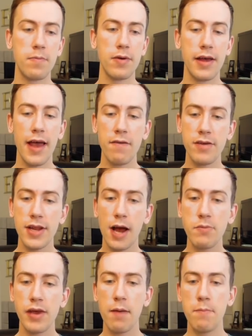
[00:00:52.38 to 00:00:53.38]
every
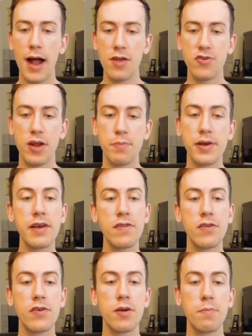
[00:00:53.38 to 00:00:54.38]
time you get matched up
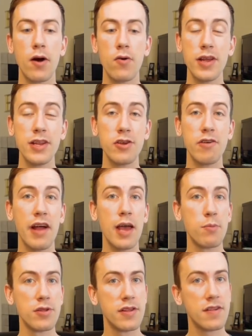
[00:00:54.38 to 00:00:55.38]
against your opponent, you're
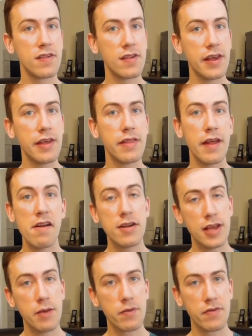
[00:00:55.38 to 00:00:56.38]
able to see their
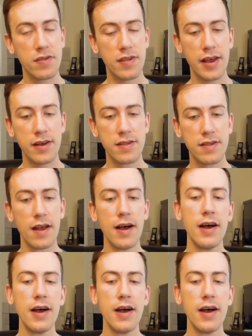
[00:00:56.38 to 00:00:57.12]
team of 6,